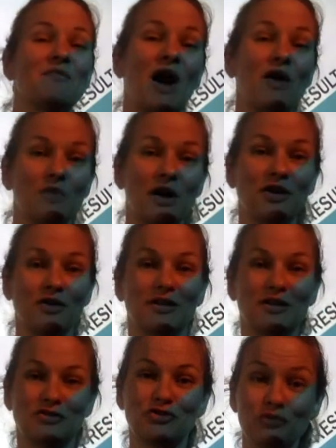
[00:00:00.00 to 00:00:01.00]

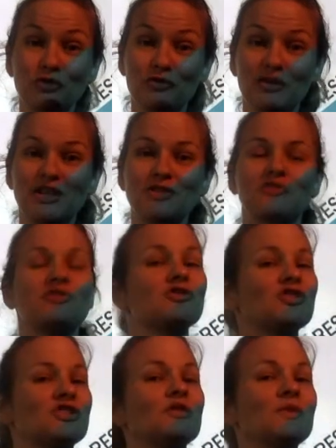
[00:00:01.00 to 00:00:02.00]
a true researcher
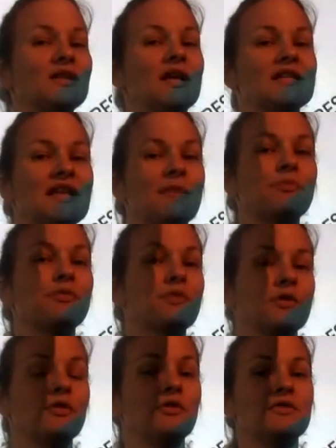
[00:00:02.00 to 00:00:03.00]
still would not say
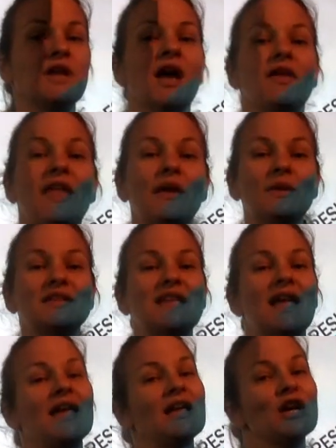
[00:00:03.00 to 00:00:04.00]
proved. They would
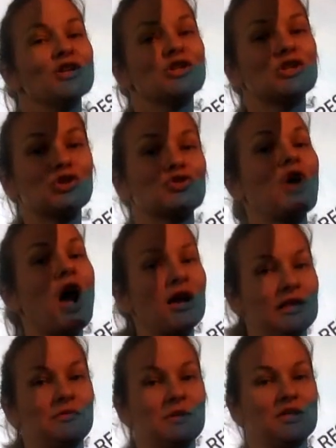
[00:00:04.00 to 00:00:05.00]
say
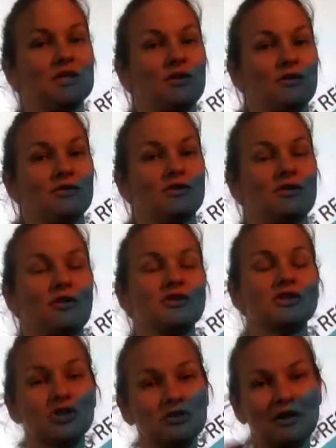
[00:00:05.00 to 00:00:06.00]
strongly researched, or
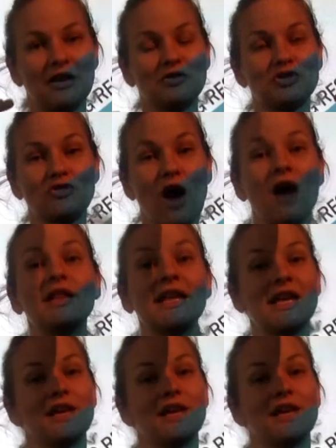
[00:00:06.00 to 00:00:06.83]
strongly